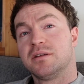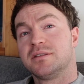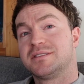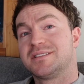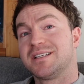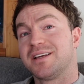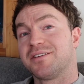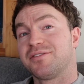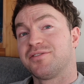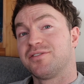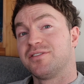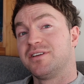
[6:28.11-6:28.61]

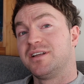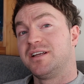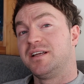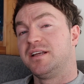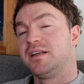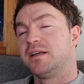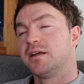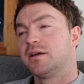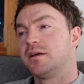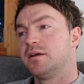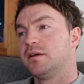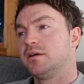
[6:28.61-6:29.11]

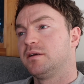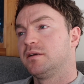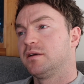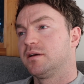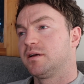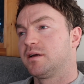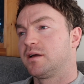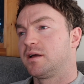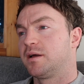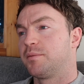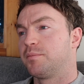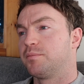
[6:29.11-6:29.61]
Definitely
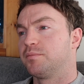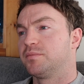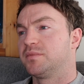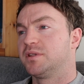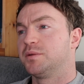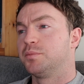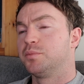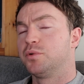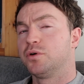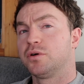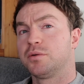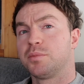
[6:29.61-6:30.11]
the
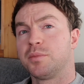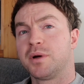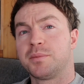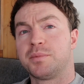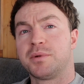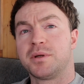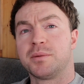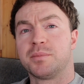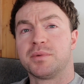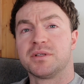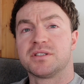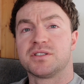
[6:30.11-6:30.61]
book might
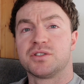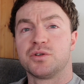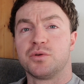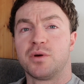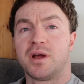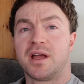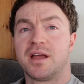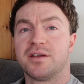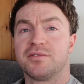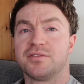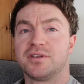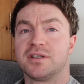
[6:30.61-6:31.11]
be a bit too
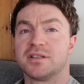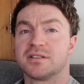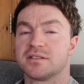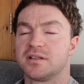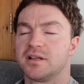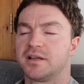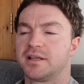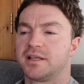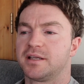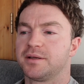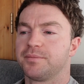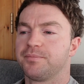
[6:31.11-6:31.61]
heavy. It's
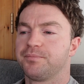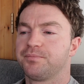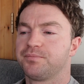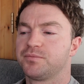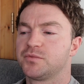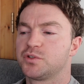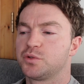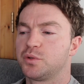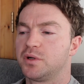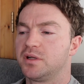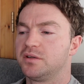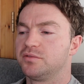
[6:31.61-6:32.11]
like
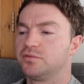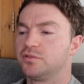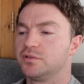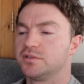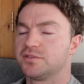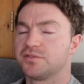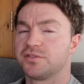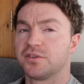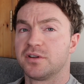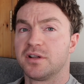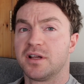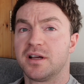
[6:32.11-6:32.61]
12 Rules
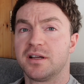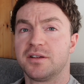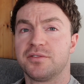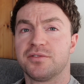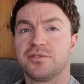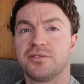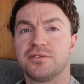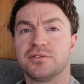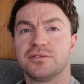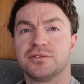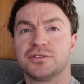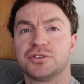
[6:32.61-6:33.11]
for
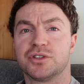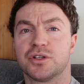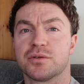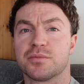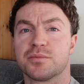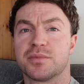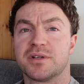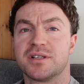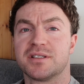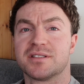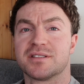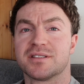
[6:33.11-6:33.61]
Life,
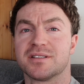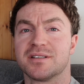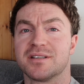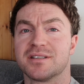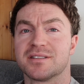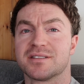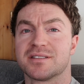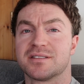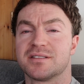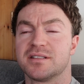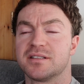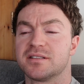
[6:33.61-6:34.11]
Jordan Peterson.
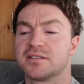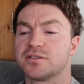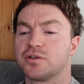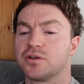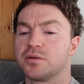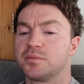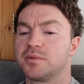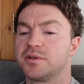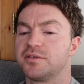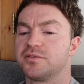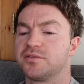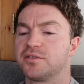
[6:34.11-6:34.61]
It's going
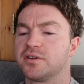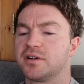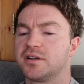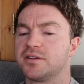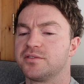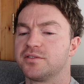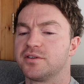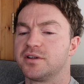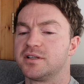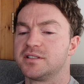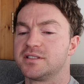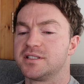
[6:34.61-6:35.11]
to be very,
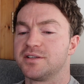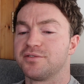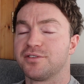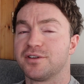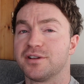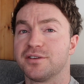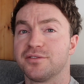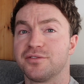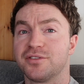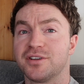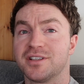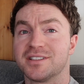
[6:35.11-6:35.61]
very
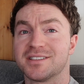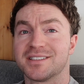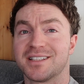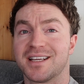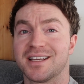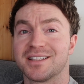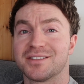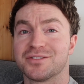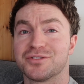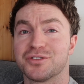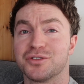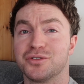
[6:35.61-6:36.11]
difficult for you to
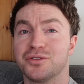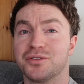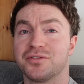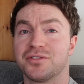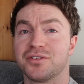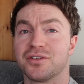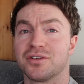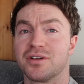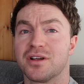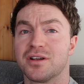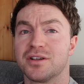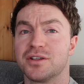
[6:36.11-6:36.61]
get through if
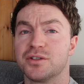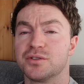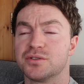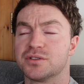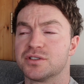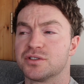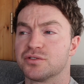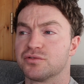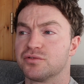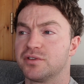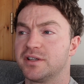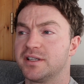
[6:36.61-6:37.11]
you're not used
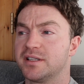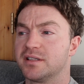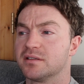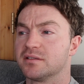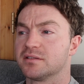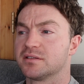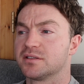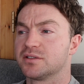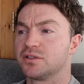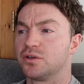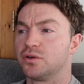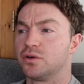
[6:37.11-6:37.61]
to reading.
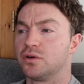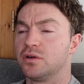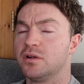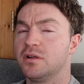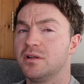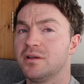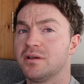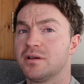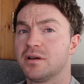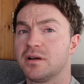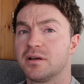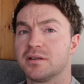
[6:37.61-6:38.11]
So
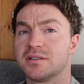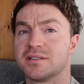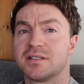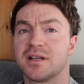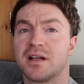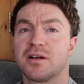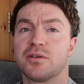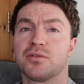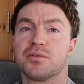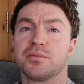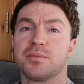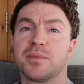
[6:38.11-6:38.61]
I'd
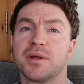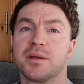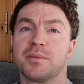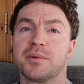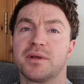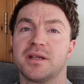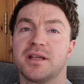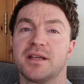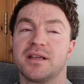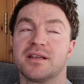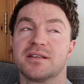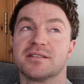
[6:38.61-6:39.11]
start with
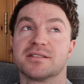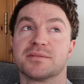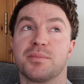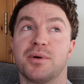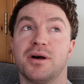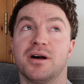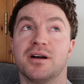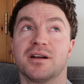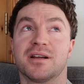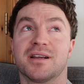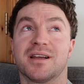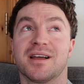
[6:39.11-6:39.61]
maybe his
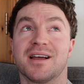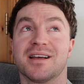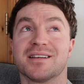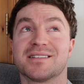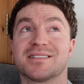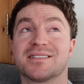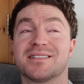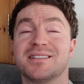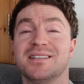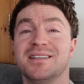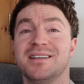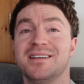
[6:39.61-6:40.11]

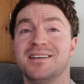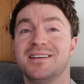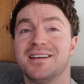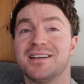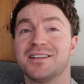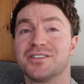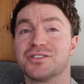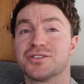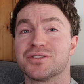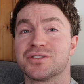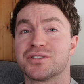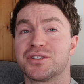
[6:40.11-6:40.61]
podcasts
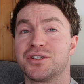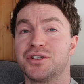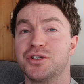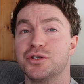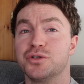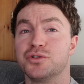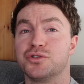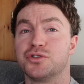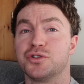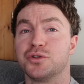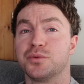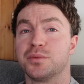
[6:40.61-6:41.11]
and just
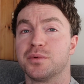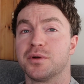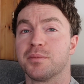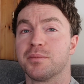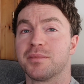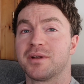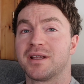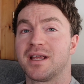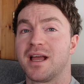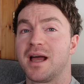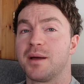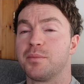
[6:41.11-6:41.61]
YouTubing him.
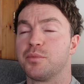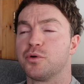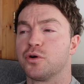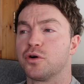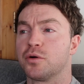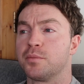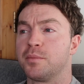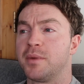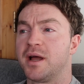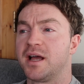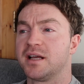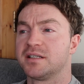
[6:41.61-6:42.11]
Gabor
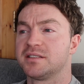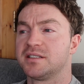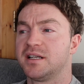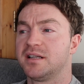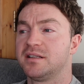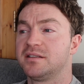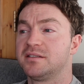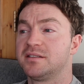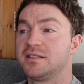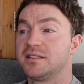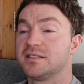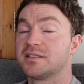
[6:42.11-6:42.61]

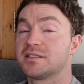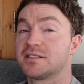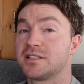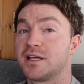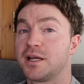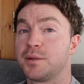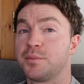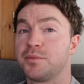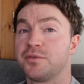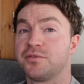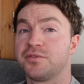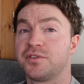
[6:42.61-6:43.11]
Mate. This
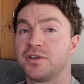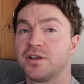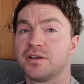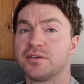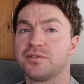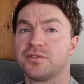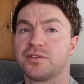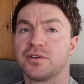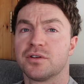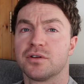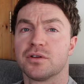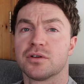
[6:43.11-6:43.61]
time of year,
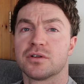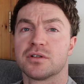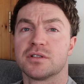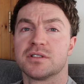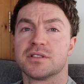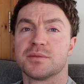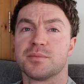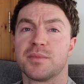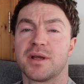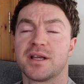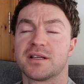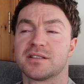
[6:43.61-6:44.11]
if you're looking
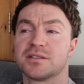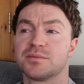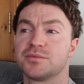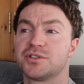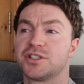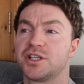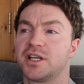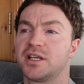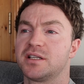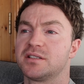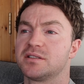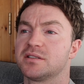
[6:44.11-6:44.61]
to make some
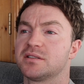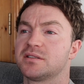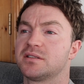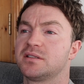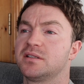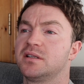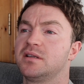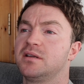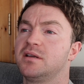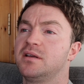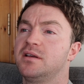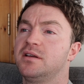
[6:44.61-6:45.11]
changes,
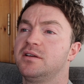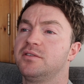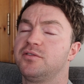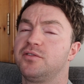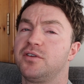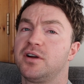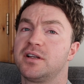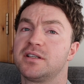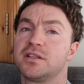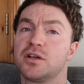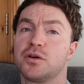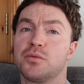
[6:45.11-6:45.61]

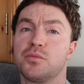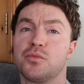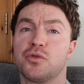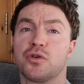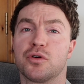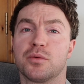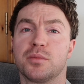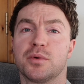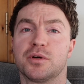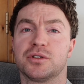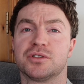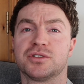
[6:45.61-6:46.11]
find out more
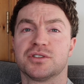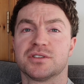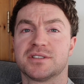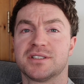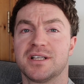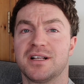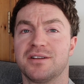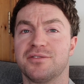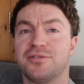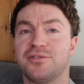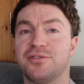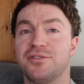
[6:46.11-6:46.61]
about
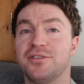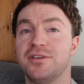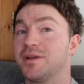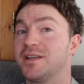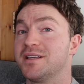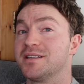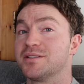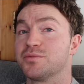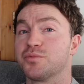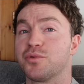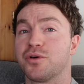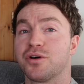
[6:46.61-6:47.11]
yourself,
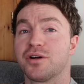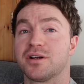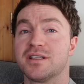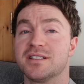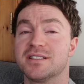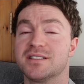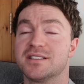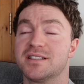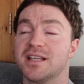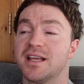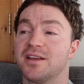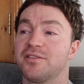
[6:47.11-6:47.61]
his work
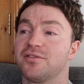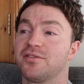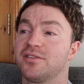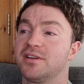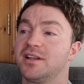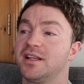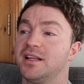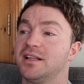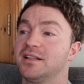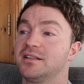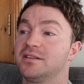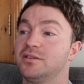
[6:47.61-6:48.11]
is
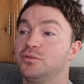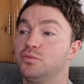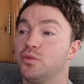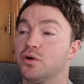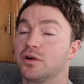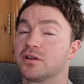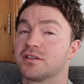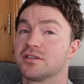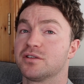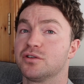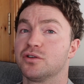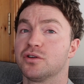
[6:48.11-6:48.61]
definitely
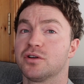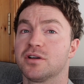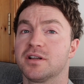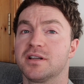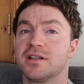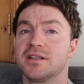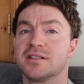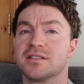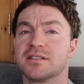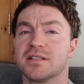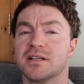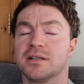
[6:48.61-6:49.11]
worth looking
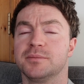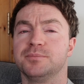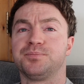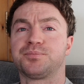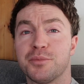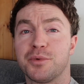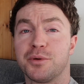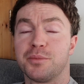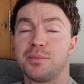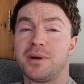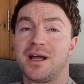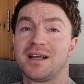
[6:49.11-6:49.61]
into.
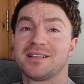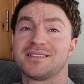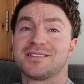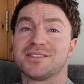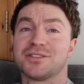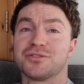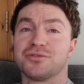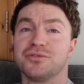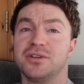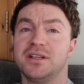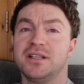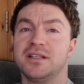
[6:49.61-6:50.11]
But back to
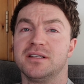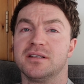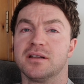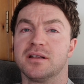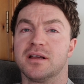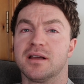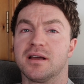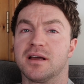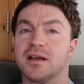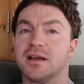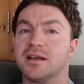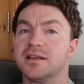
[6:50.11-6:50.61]
the reading,
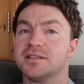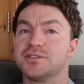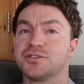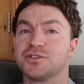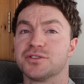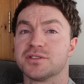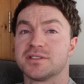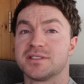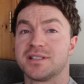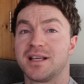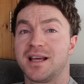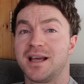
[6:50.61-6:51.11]
it's
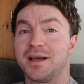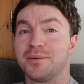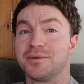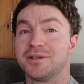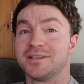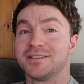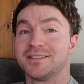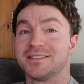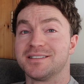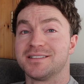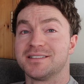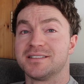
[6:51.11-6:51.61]
just a habit
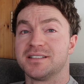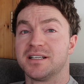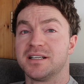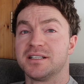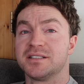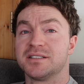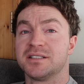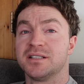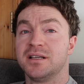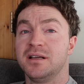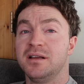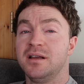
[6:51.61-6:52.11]
at this
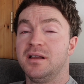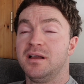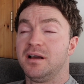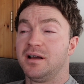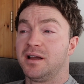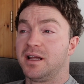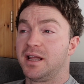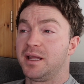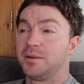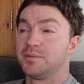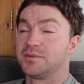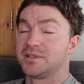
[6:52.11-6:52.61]
stage.
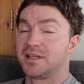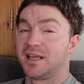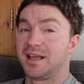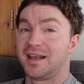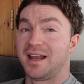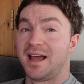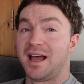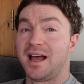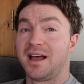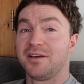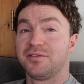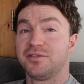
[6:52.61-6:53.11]
I aim to get
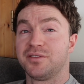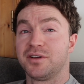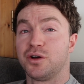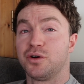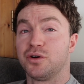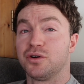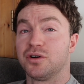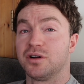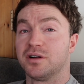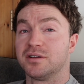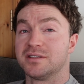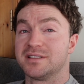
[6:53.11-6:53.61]
half an
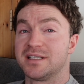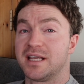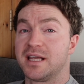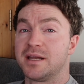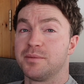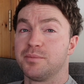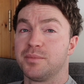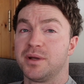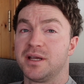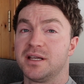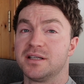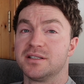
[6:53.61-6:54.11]
hour or
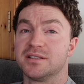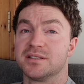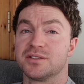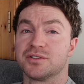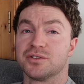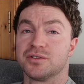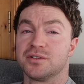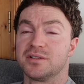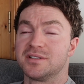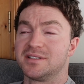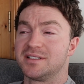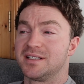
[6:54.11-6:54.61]
10 pages
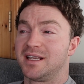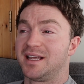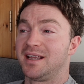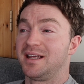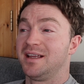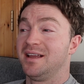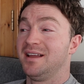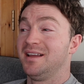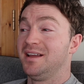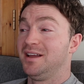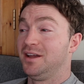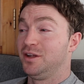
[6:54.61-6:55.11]
done a day.
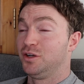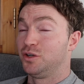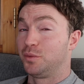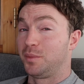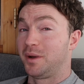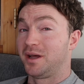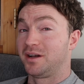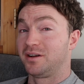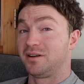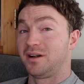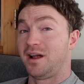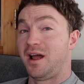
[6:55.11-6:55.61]
No
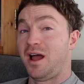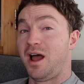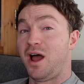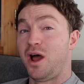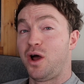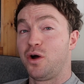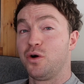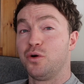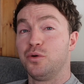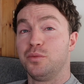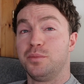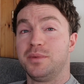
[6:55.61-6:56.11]
matter
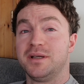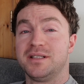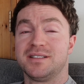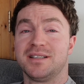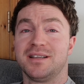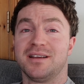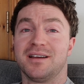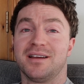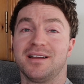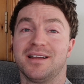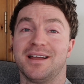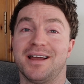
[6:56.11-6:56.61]
how
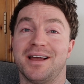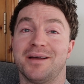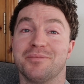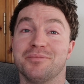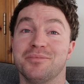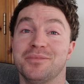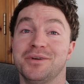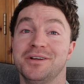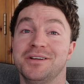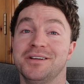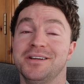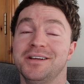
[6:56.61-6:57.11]
busy I
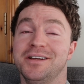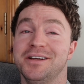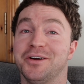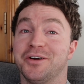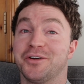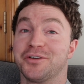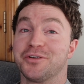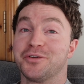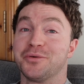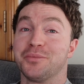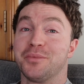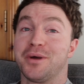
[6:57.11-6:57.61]
am,
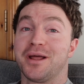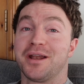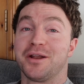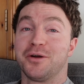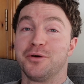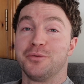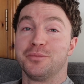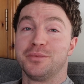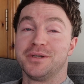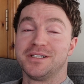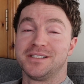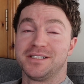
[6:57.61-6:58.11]
or no matter
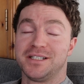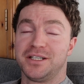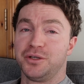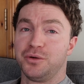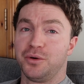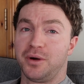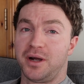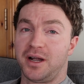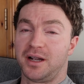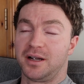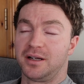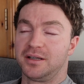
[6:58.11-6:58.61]
how busy
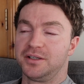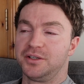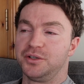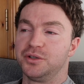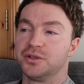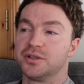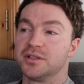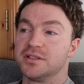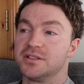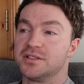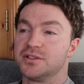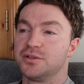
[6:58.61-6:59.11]
you are, you
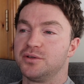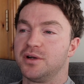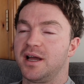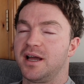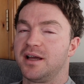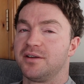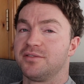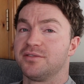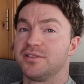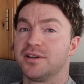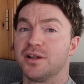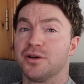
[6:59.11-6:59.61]
can do
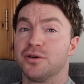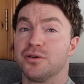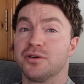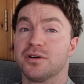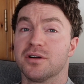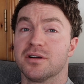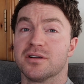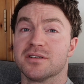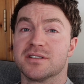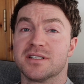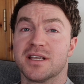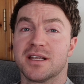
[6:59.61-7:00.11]
half an
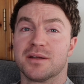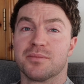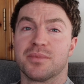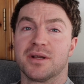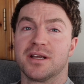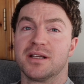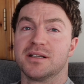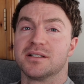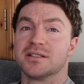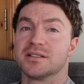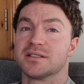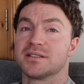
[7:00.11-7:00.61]
hour or 10
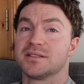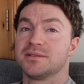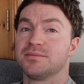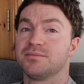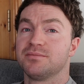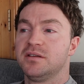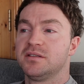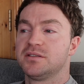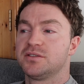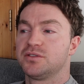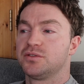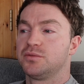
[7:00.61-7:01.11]
pages.
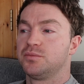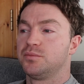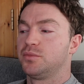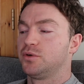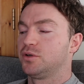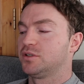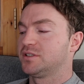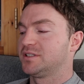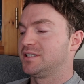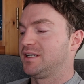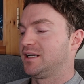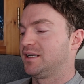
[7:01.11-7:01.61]
Some
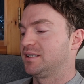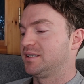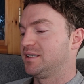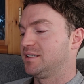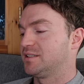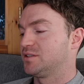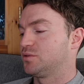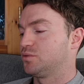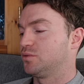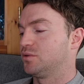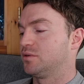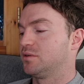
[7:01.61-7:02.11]
books like
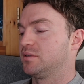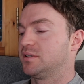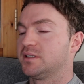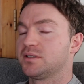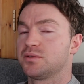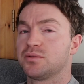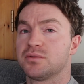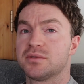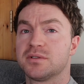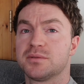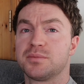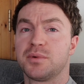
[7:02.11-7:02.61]
this one's
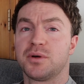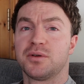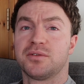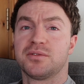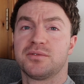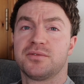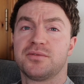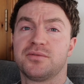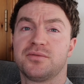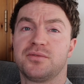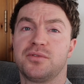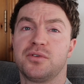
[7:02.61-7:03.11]
about
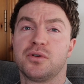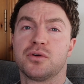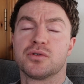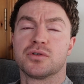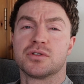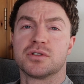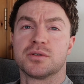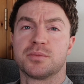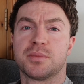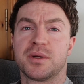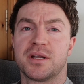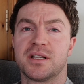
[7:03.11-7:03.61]

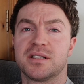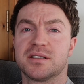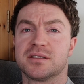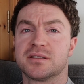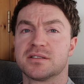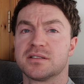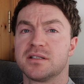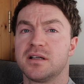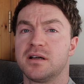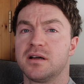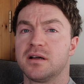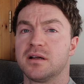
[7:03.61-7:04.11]
400
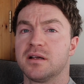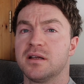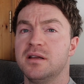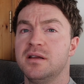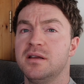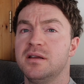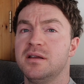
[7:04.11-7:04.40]
pages long.